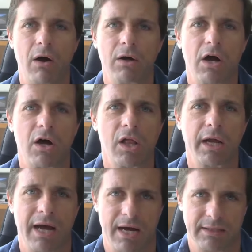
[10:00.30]
alcoholic
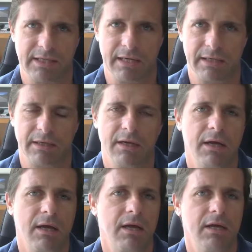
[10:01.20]
content.
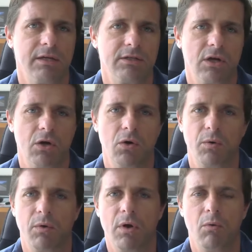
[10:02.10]

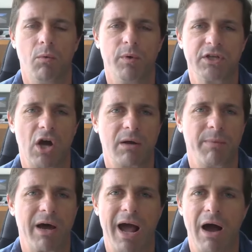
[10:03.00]
So when we talk
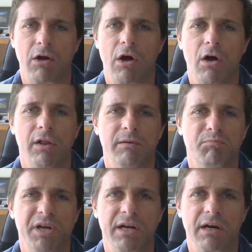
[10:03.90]
about alcohol
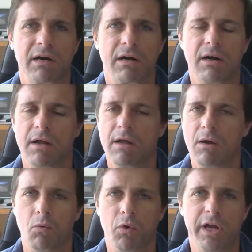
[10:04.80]
and beer,
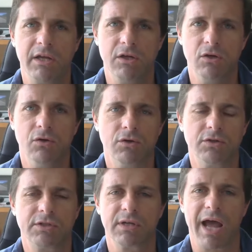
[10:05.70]
we
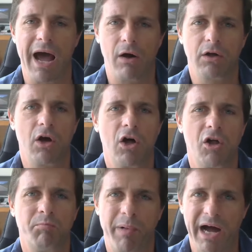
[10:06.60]
use
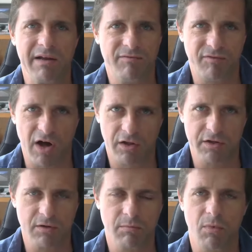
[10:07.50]
alcohol by
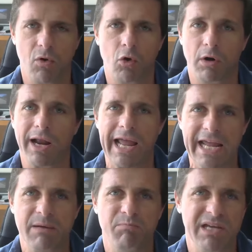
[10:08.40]
volume or
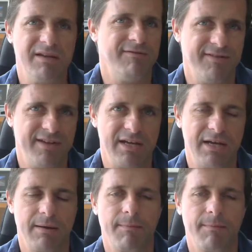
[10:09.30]
ABV.